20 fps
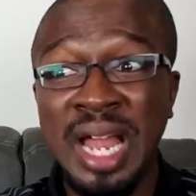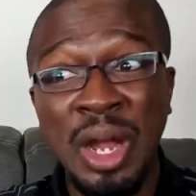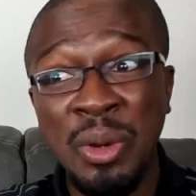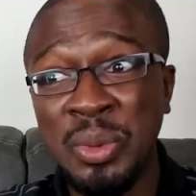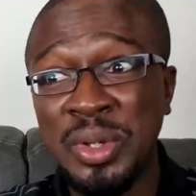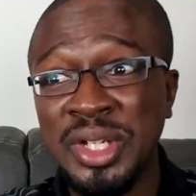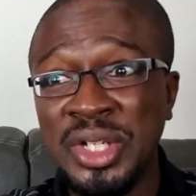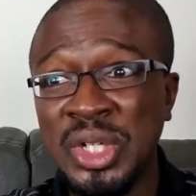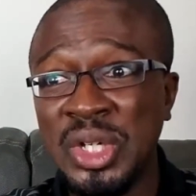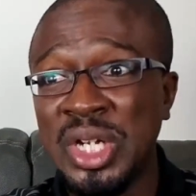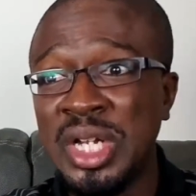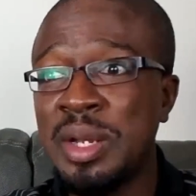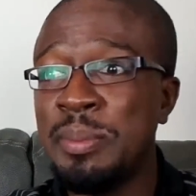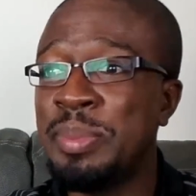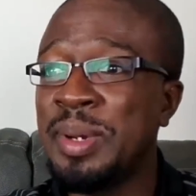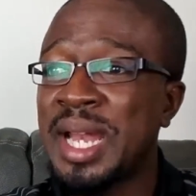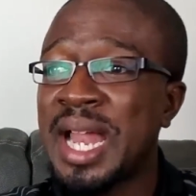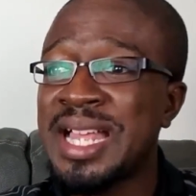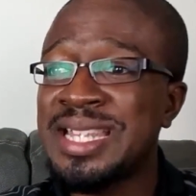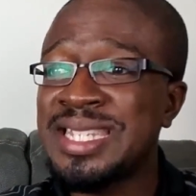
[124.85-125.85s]
I wouldn't do it,
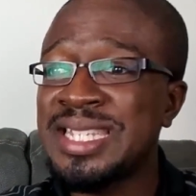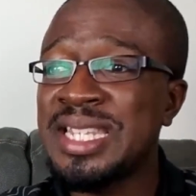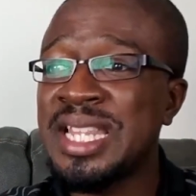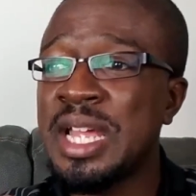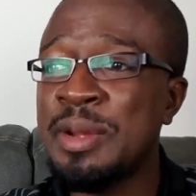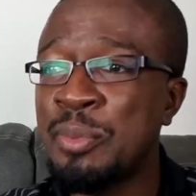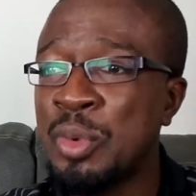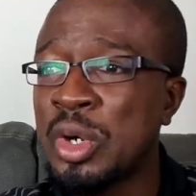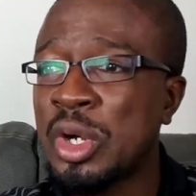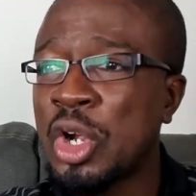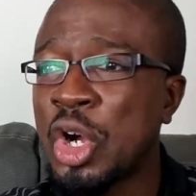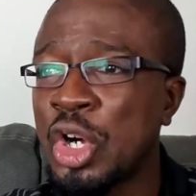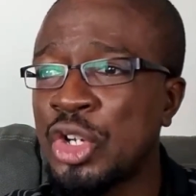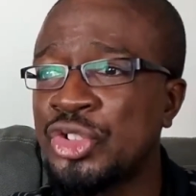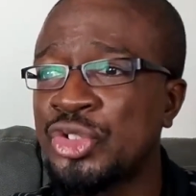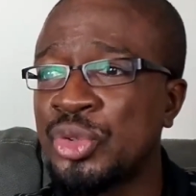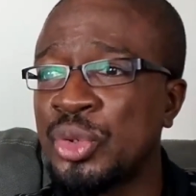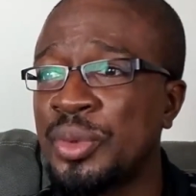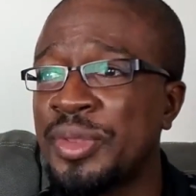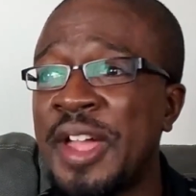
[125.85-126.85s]
but I see that more
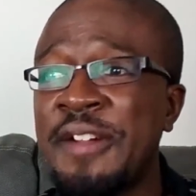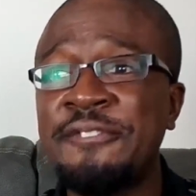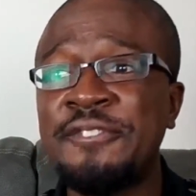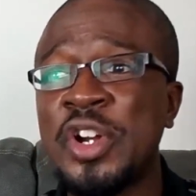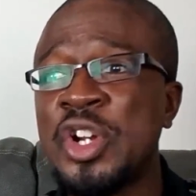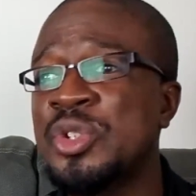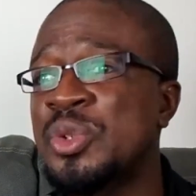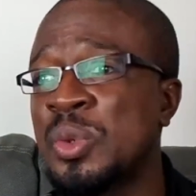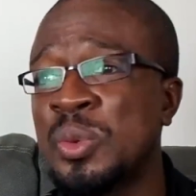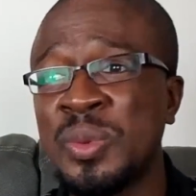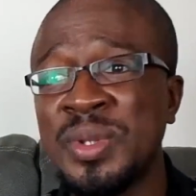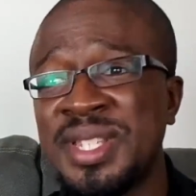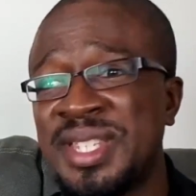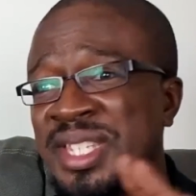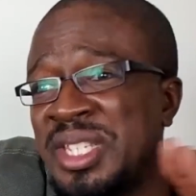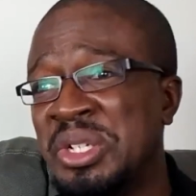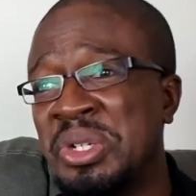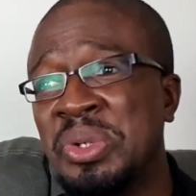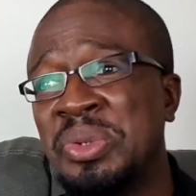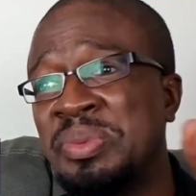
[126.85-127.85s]
cultural. That first one was
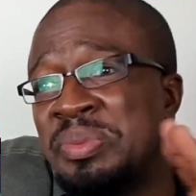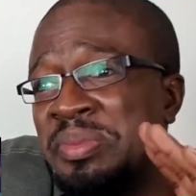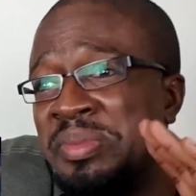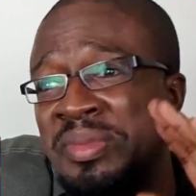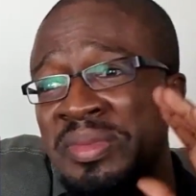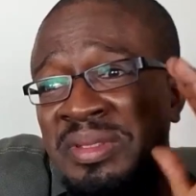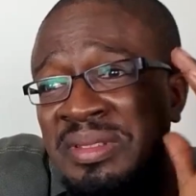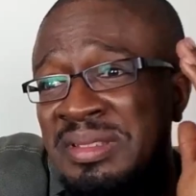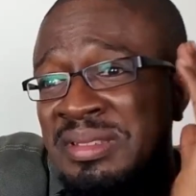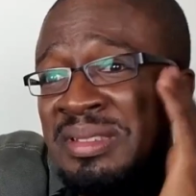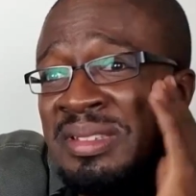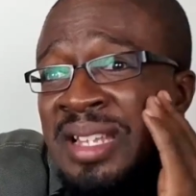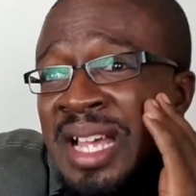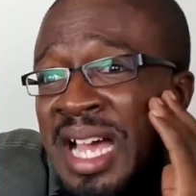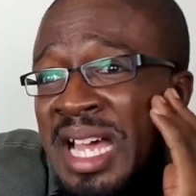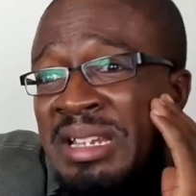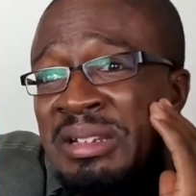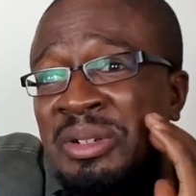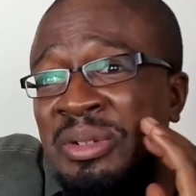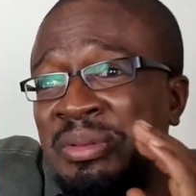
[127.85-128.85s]
still
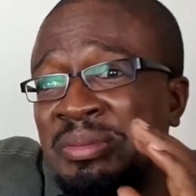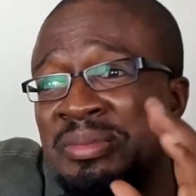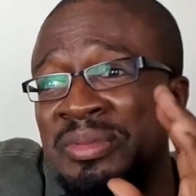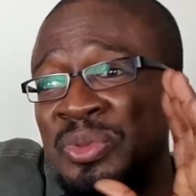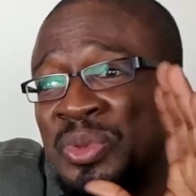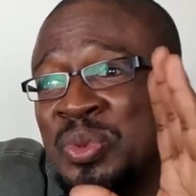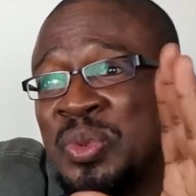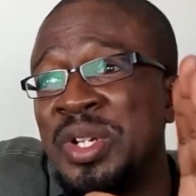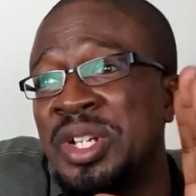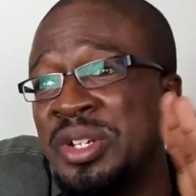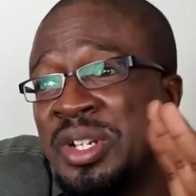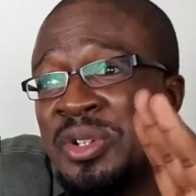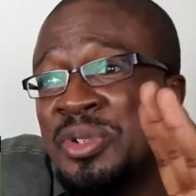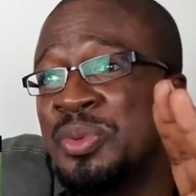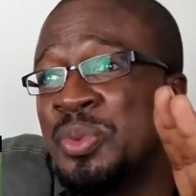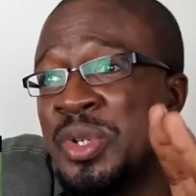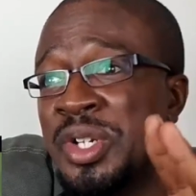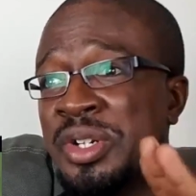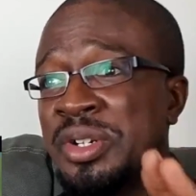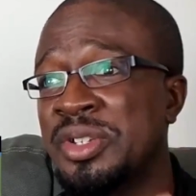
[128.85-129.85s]
not, that was
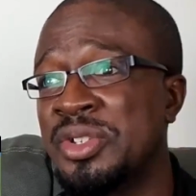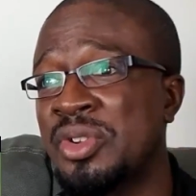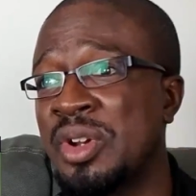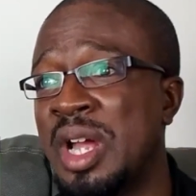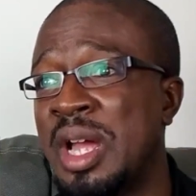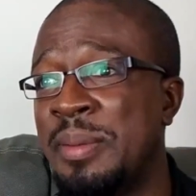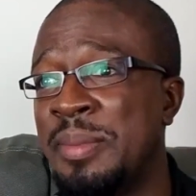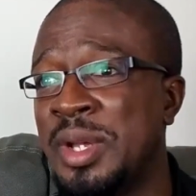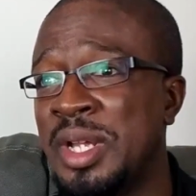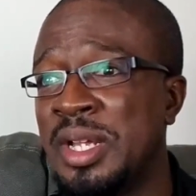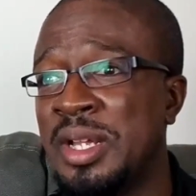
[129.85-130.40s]
weird as crap.